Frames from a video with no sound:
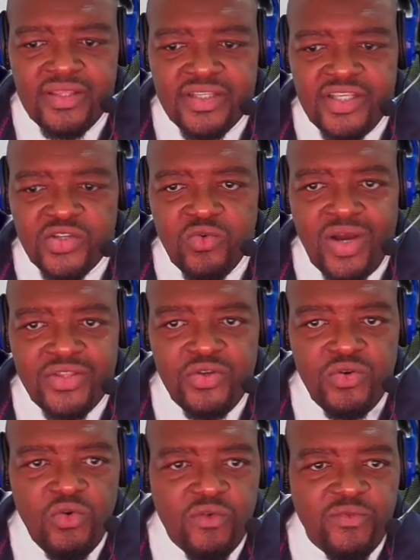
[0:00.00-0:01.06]
this is what
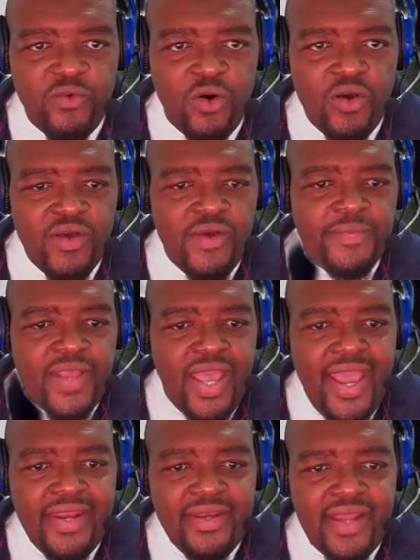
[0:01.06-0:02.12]
you look for.
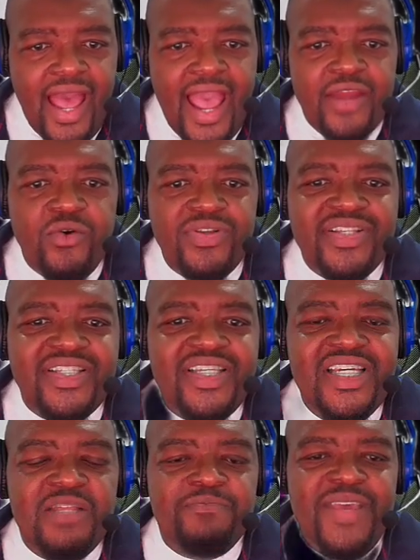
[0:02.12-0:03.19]
And I don't
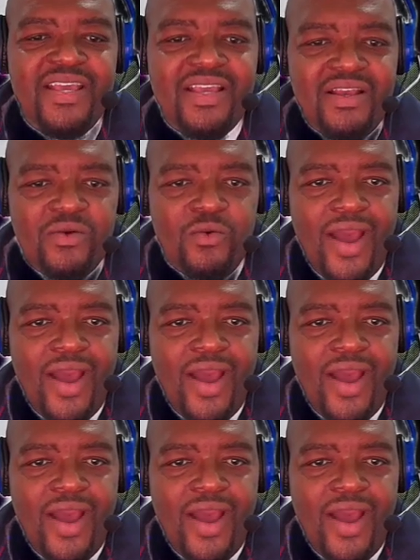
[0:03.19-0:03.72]
see it being